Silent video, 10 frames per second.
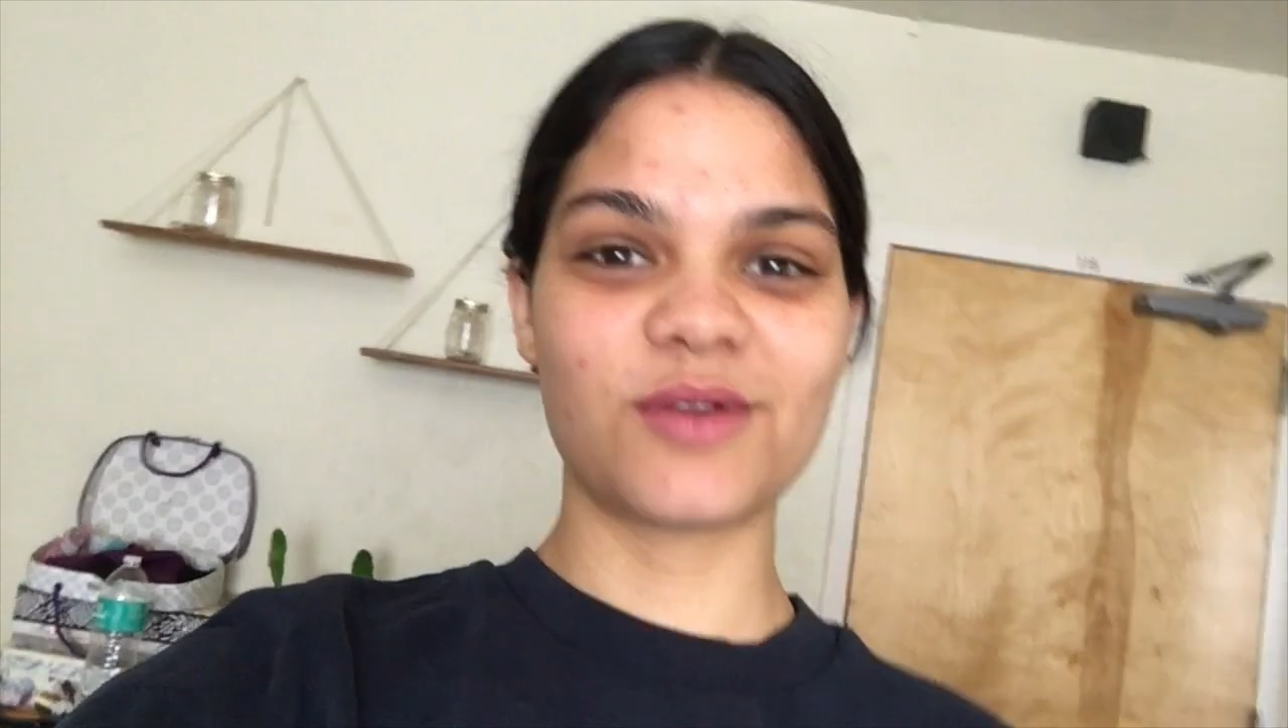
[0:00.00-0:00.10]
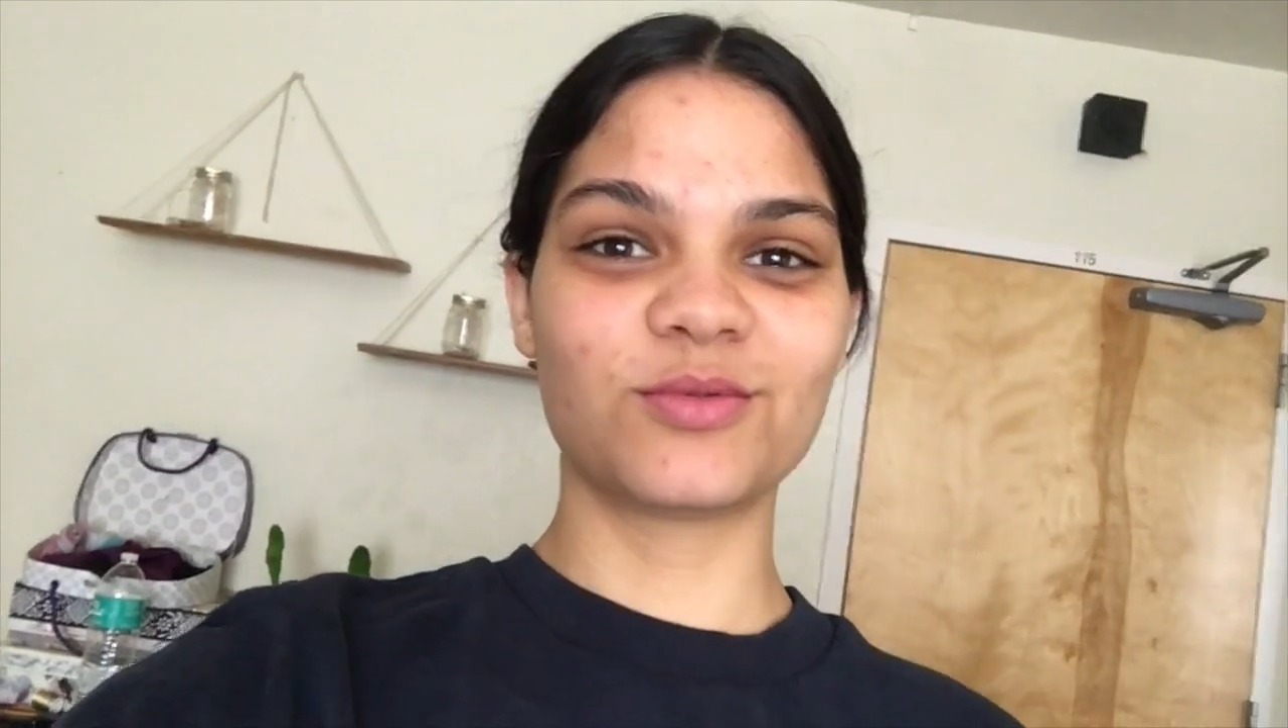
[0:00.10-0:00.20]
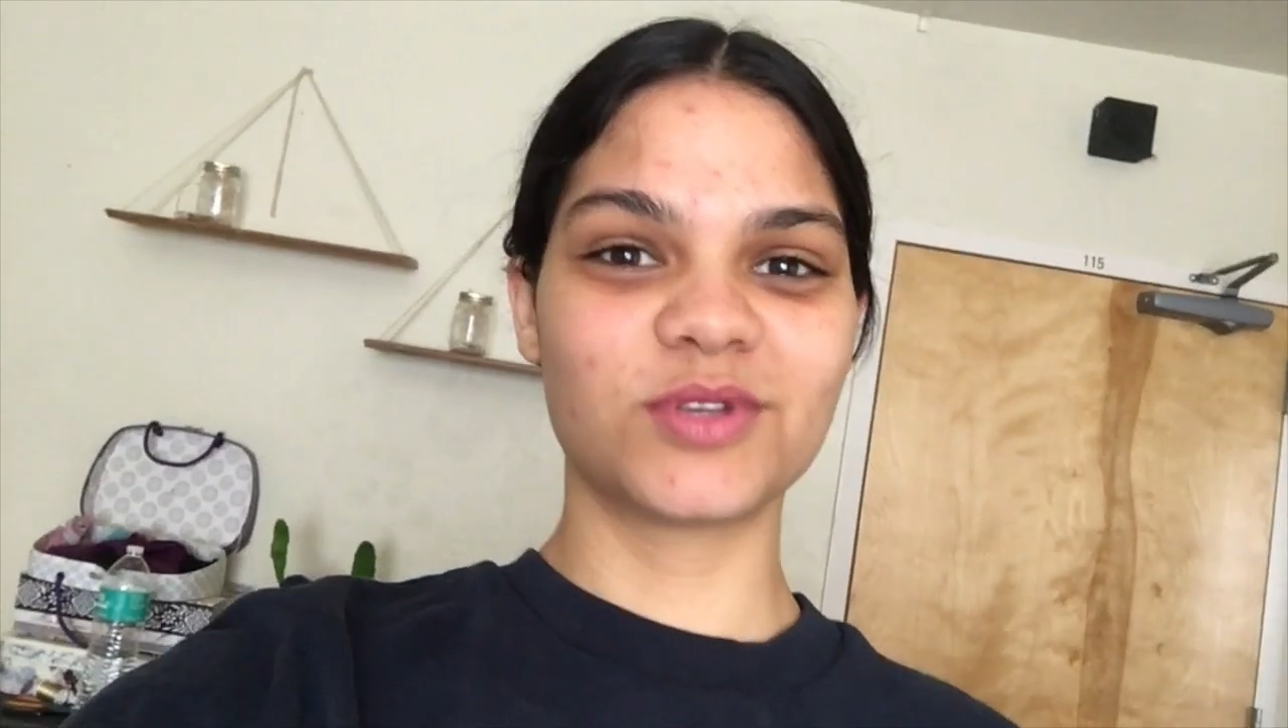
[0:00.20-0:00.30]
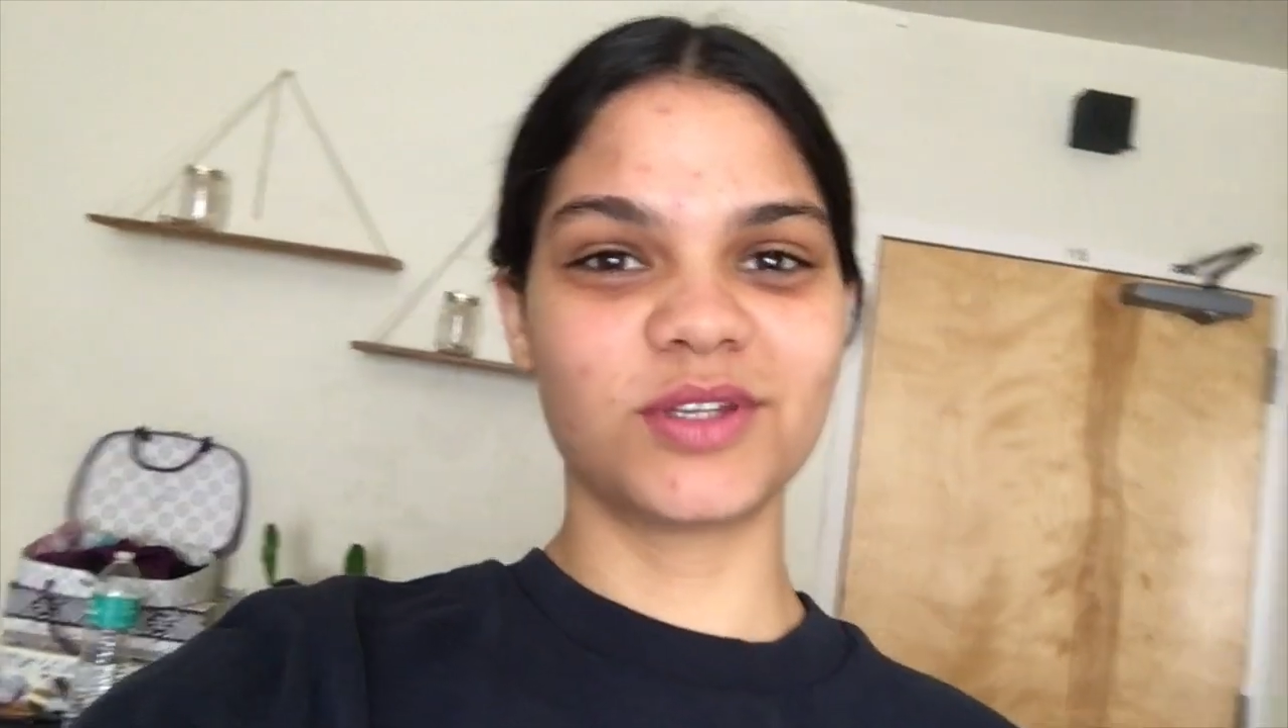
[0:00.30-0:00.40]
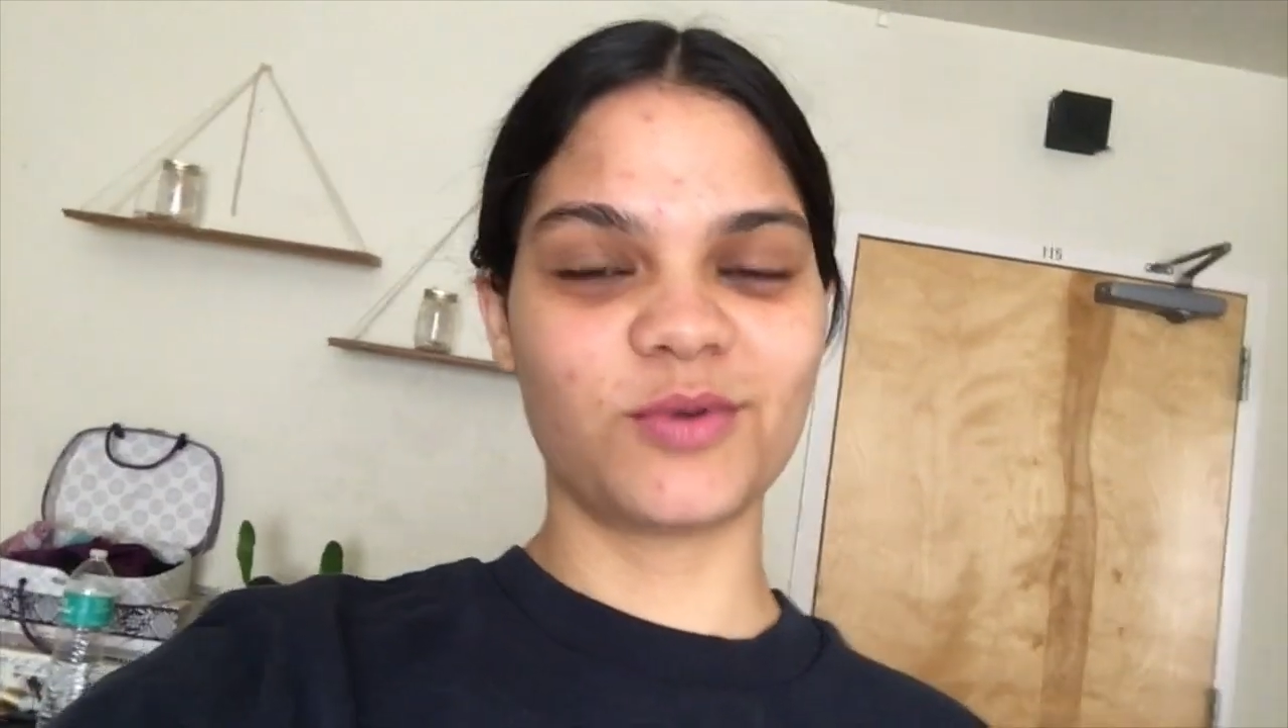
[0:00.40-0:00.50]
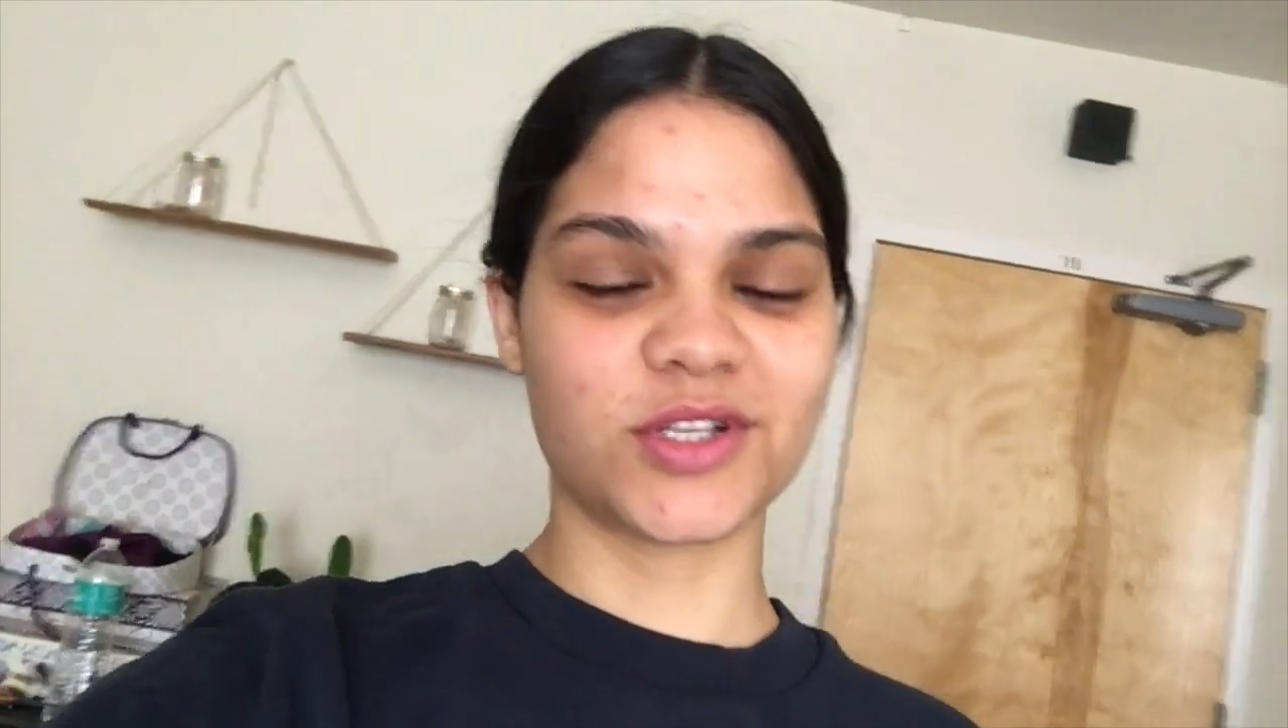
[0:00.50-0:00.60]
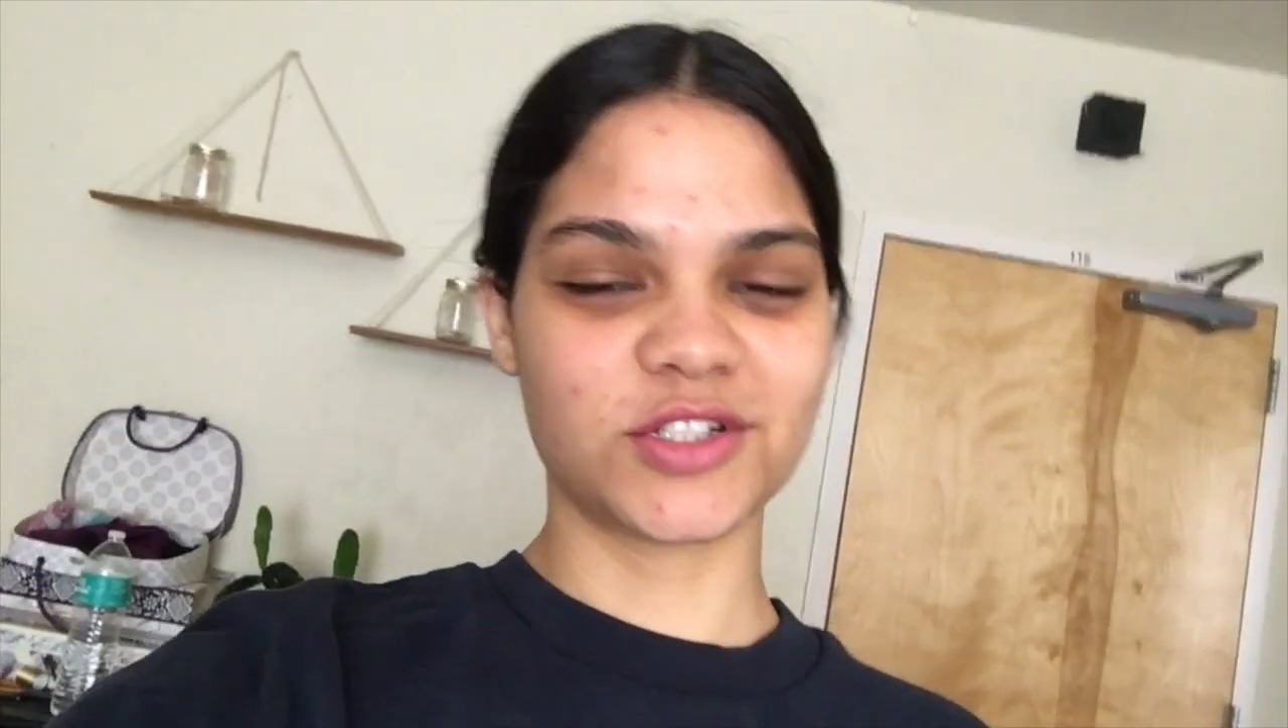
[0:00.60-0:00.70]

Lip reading: really want